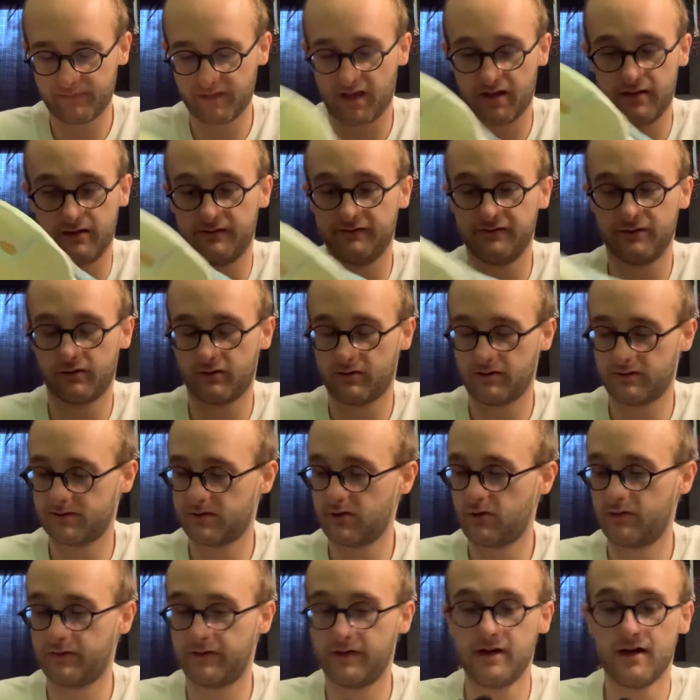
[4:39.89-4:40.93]
don't even know where I was
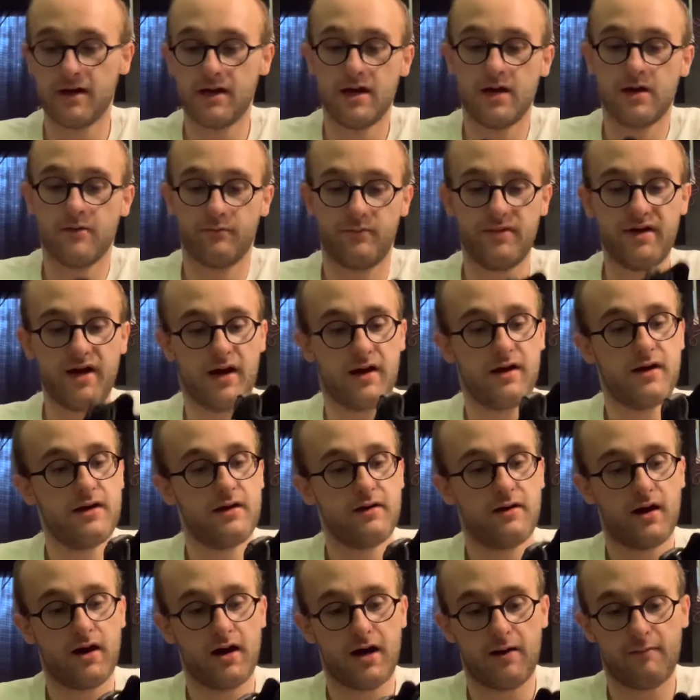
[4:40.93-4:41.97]
going. But yeah,
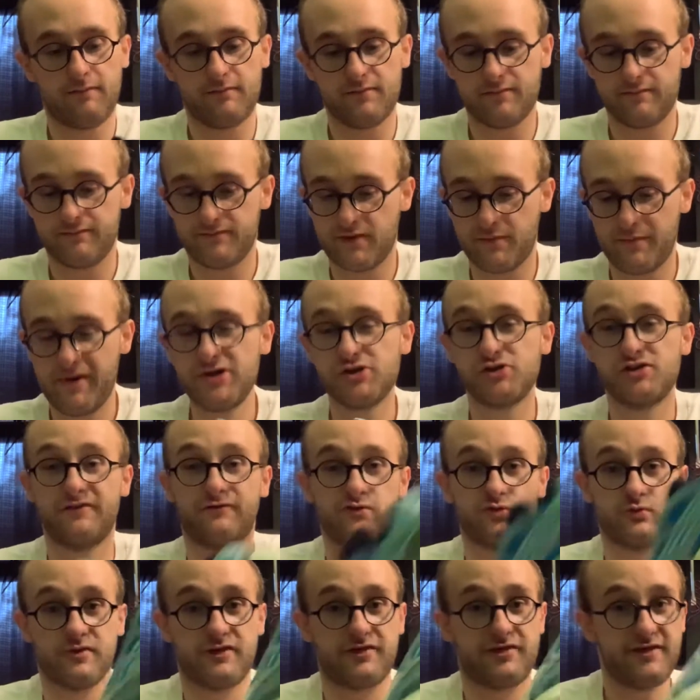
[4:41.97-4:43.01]
the major
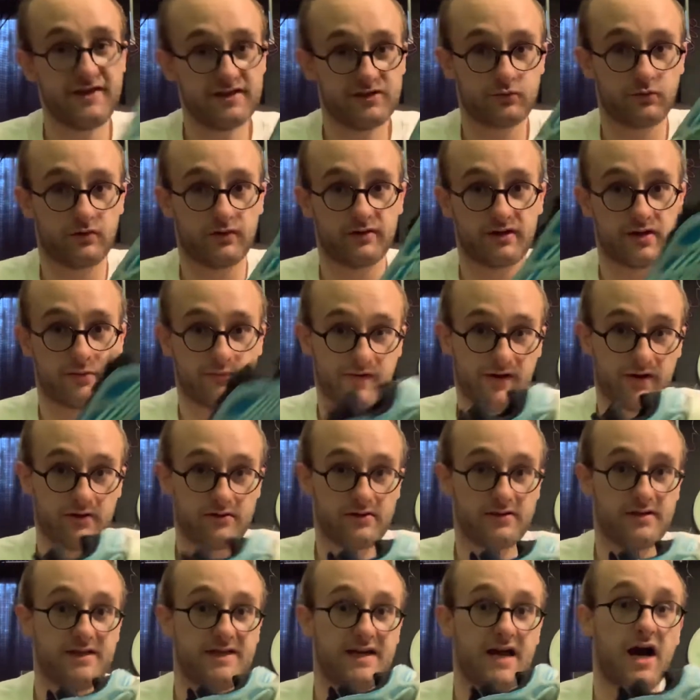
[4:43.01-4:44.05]
difference with this one compared to
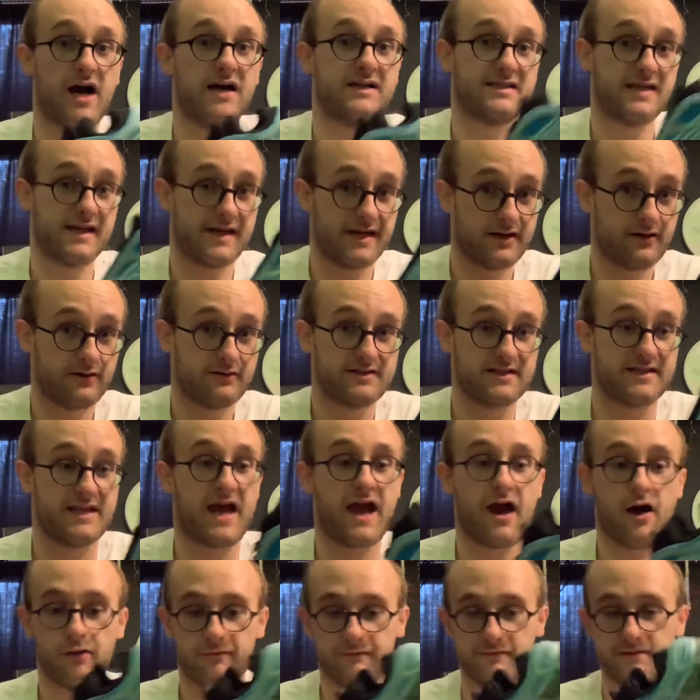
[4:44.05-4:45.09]
the Azaels and the
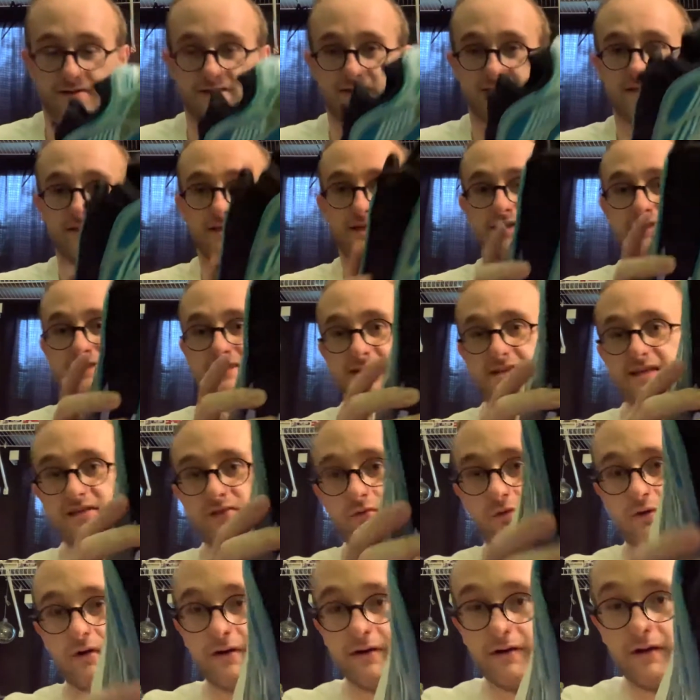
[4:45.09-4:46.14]
Alvas is this
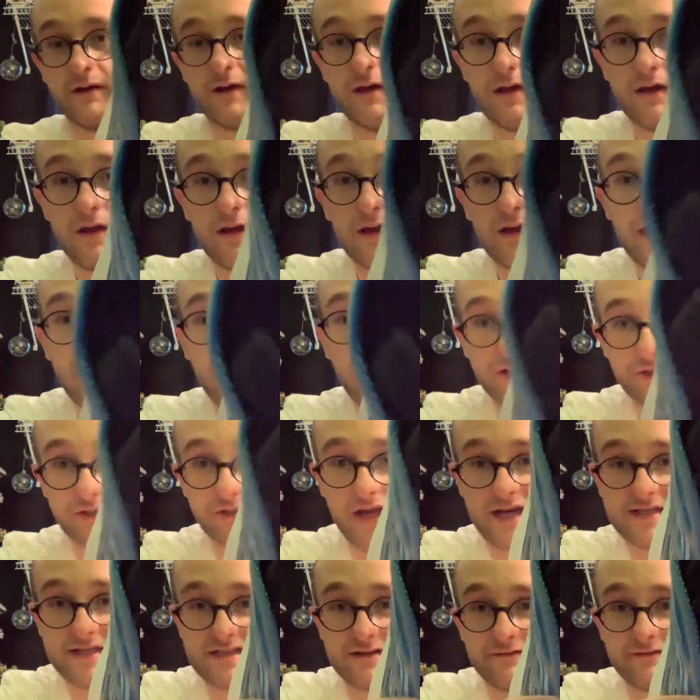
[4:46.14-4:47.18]
one actually
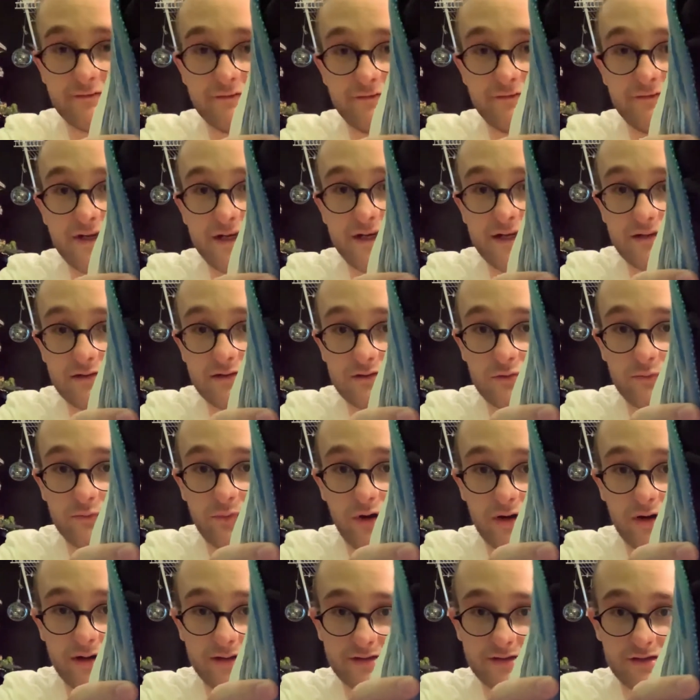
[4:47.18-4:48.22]
has an infinity loop
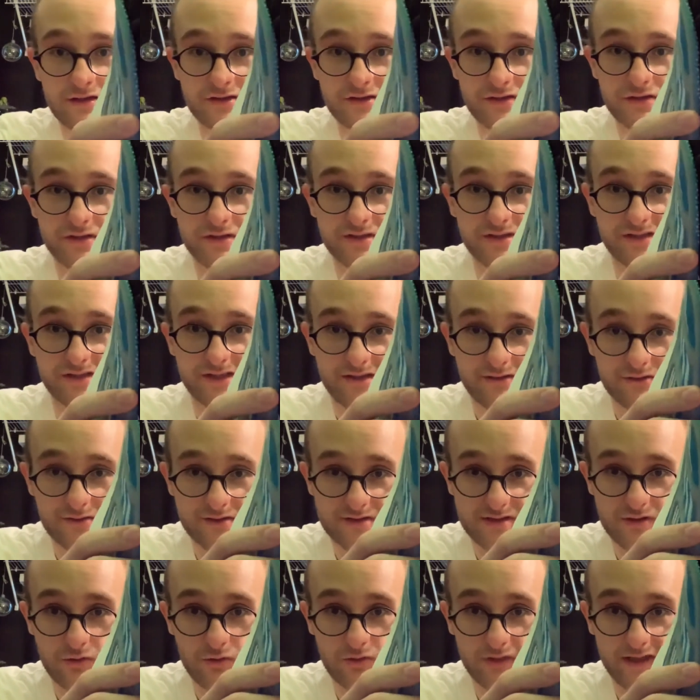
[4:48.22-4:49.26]
on it. So as you can see, there's
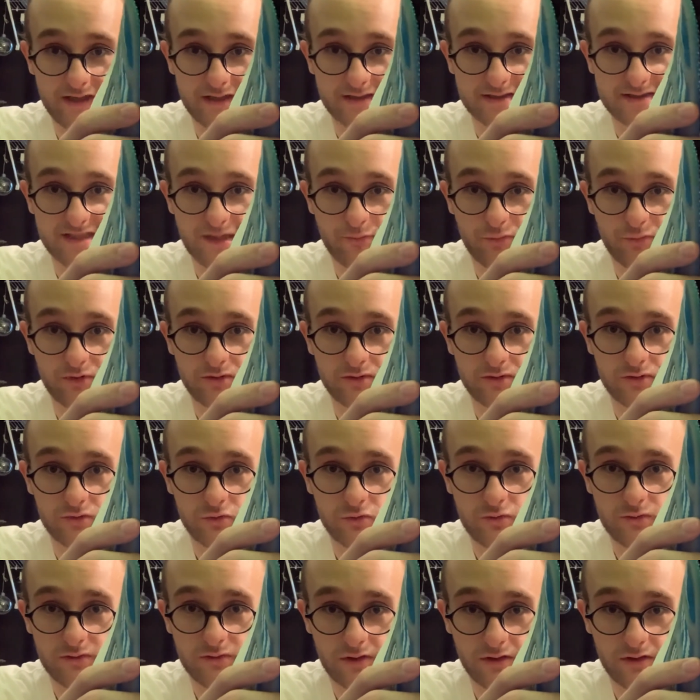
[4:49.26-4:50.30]
no like separate
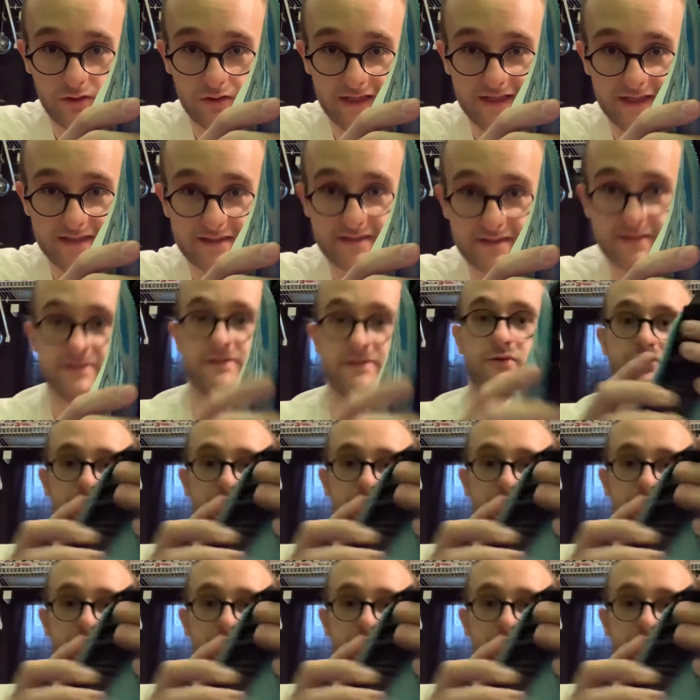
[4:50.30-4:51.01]
loop or laces. So what